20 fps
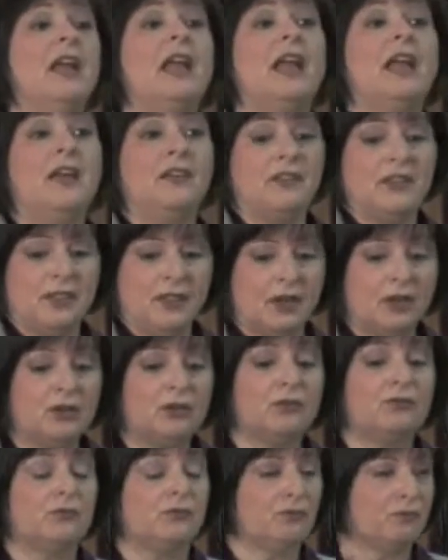and
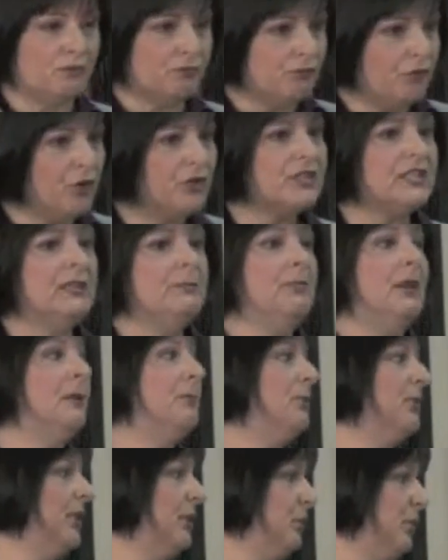they're 14
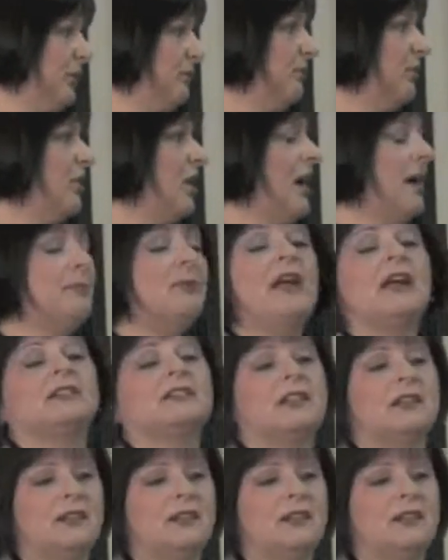people that work for Comcast,